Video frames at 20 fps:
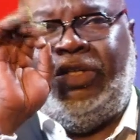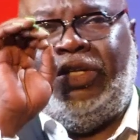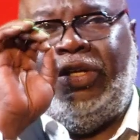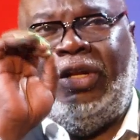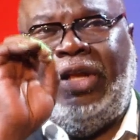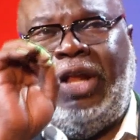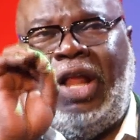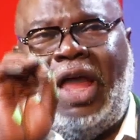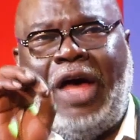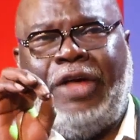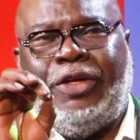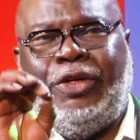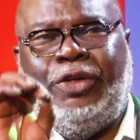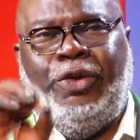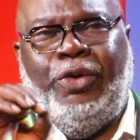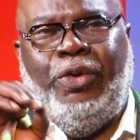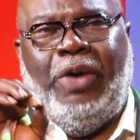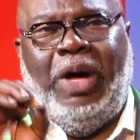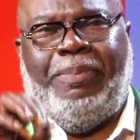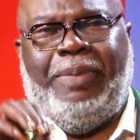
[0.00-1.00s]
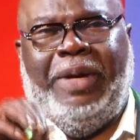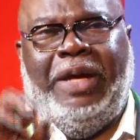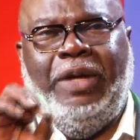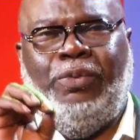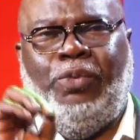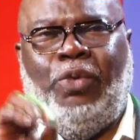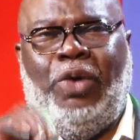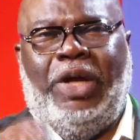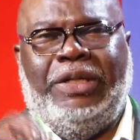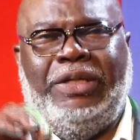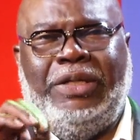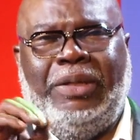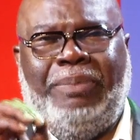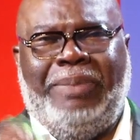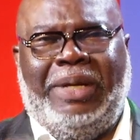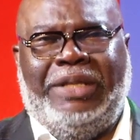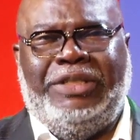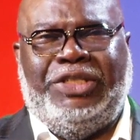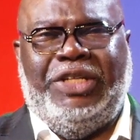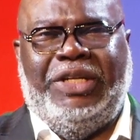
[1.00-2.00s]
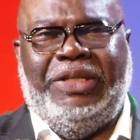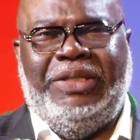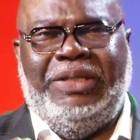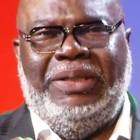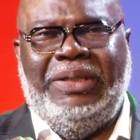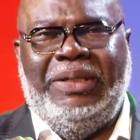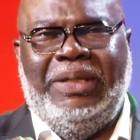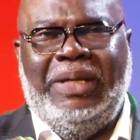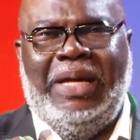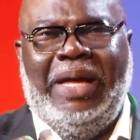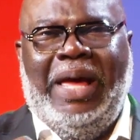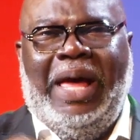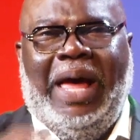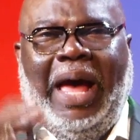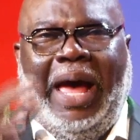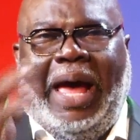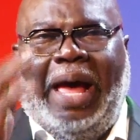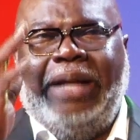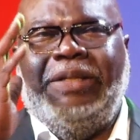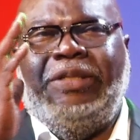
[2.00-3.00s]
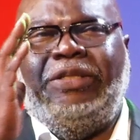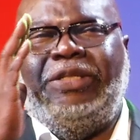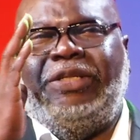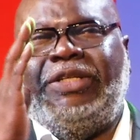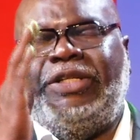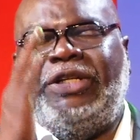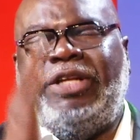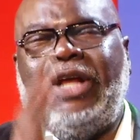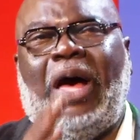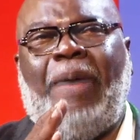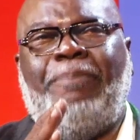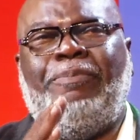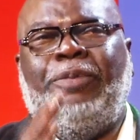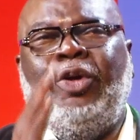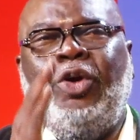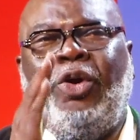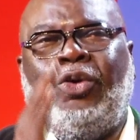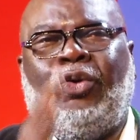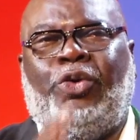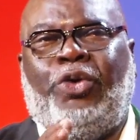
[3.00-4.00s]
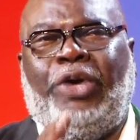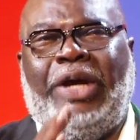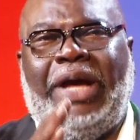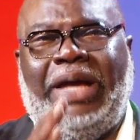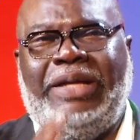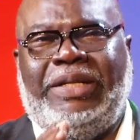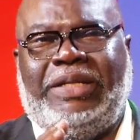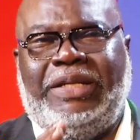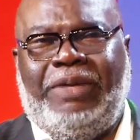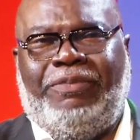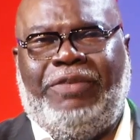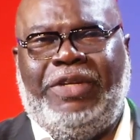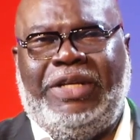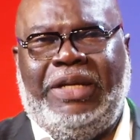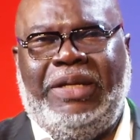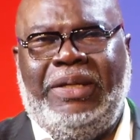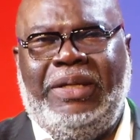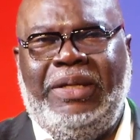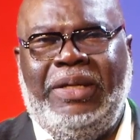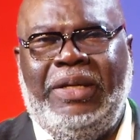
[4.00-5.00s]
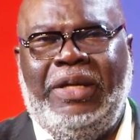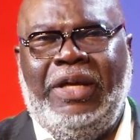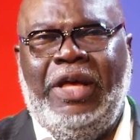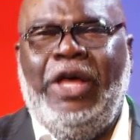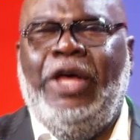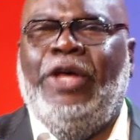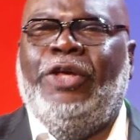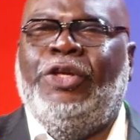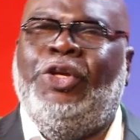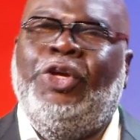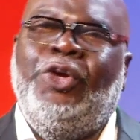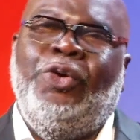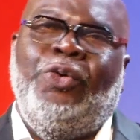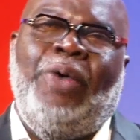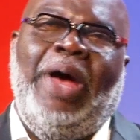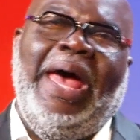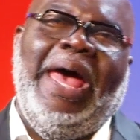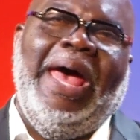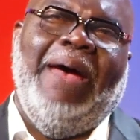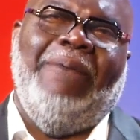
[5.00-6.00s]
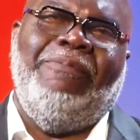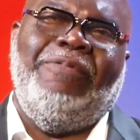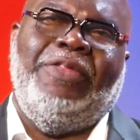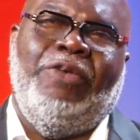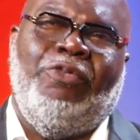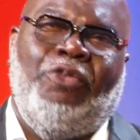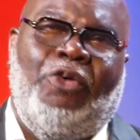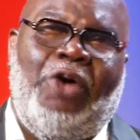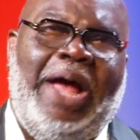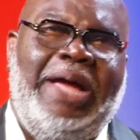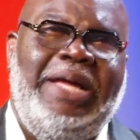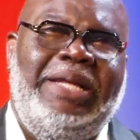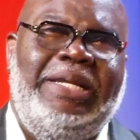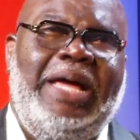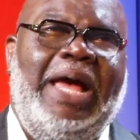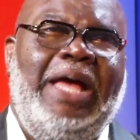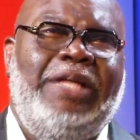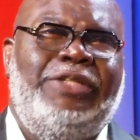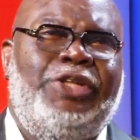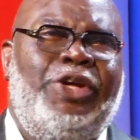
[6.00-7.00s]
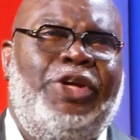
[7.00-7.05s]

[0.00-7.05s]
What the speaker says: lock you up in one dimension and stop your creativity. You have the right as a